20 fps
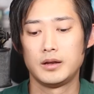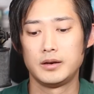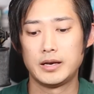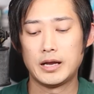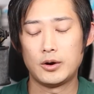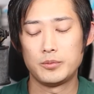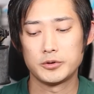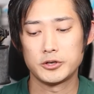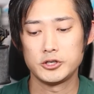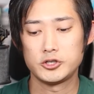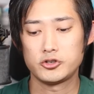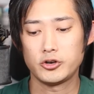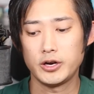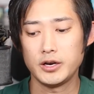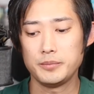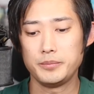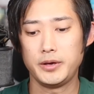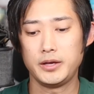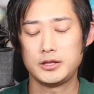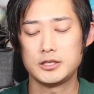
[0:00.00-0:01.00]
Now, I'm going to try
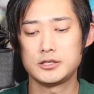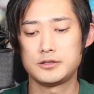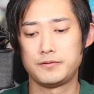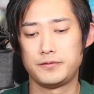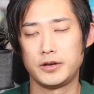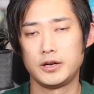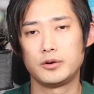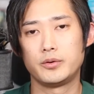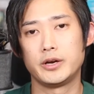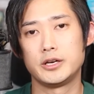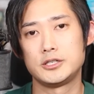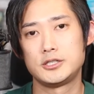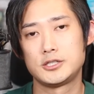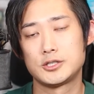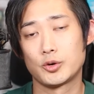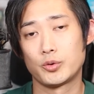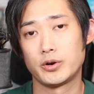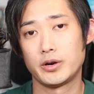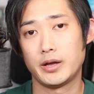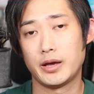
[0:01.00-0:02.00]
to make this video as
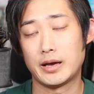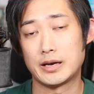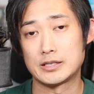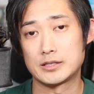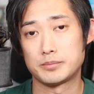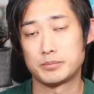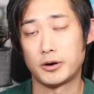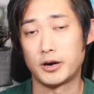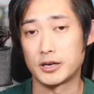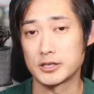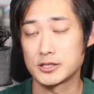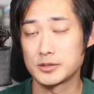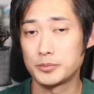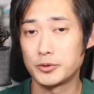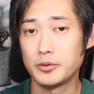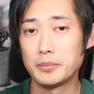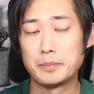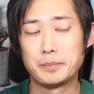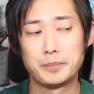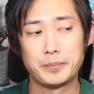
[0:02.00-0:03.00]
short as
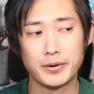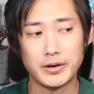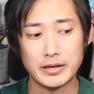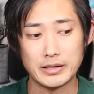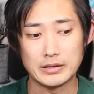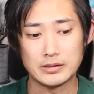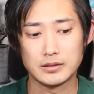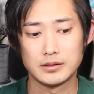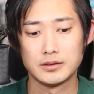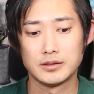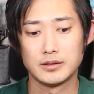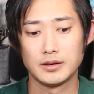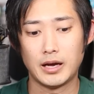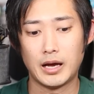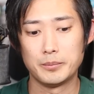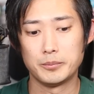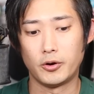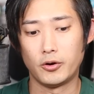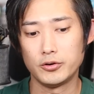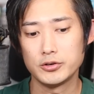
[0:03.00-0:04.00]
possible, but
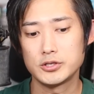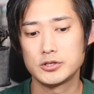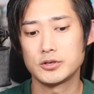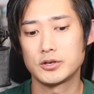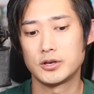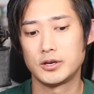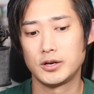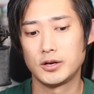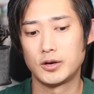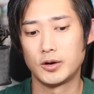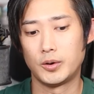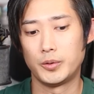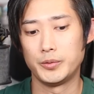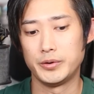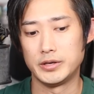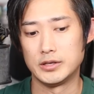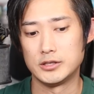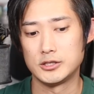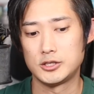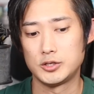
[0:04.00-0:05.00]
I'm also going to go
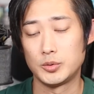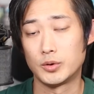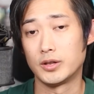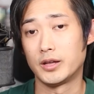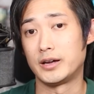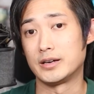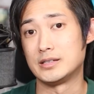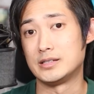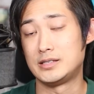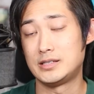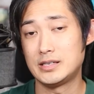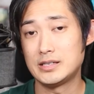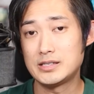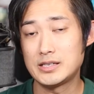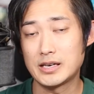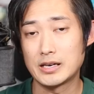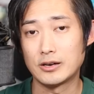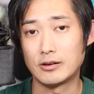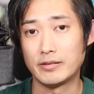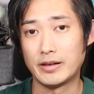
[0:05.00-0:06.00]
into a lot of
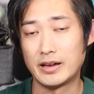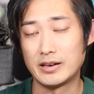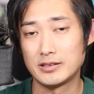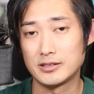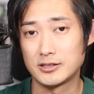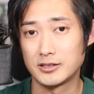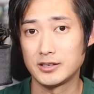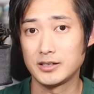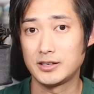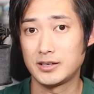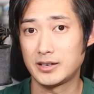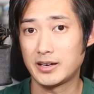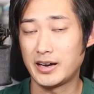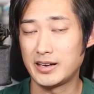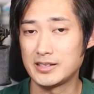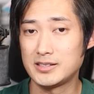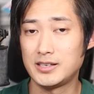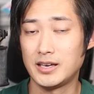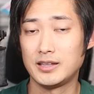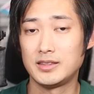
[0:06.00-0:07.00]
detail and going to
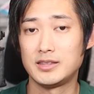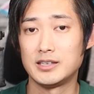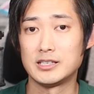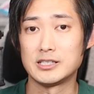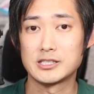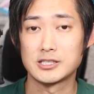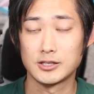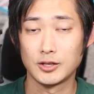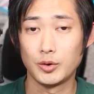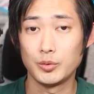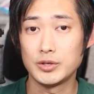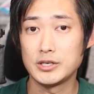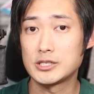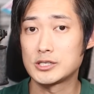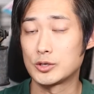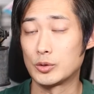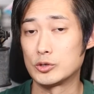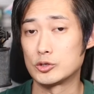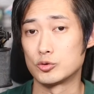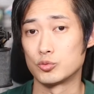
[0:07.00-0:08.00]
kind of take things slowly
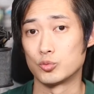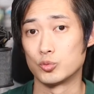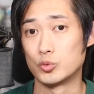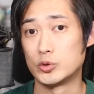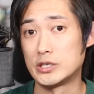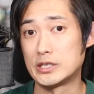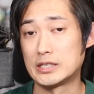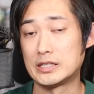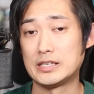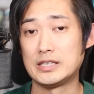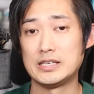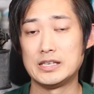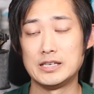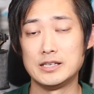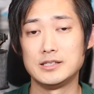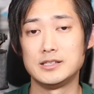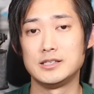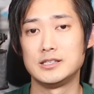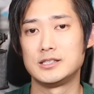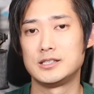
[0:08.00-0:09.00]
so it's really
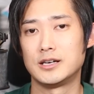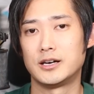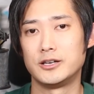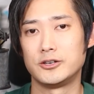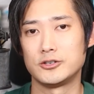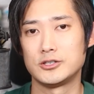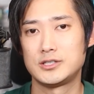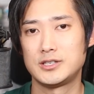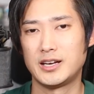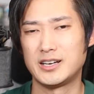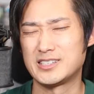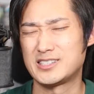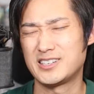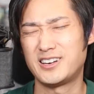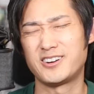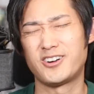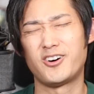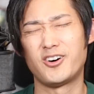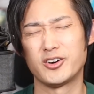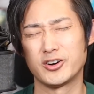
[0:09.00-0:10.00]
easy to understand. It's
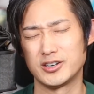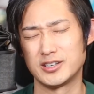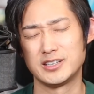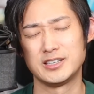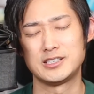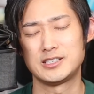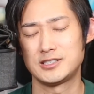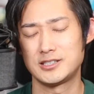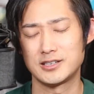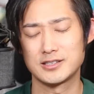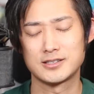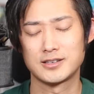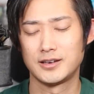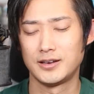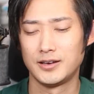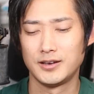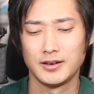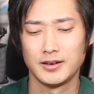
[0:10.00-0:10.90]
not hard, it's just...